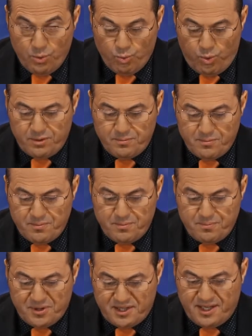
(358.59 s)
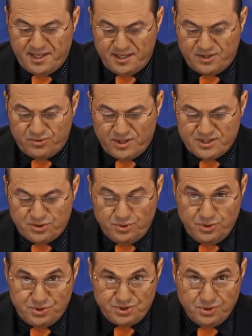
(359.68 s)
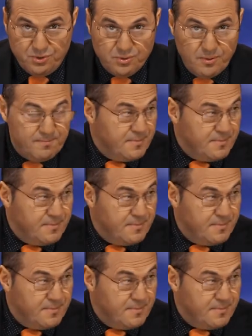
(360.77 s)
what particular trust do you sue.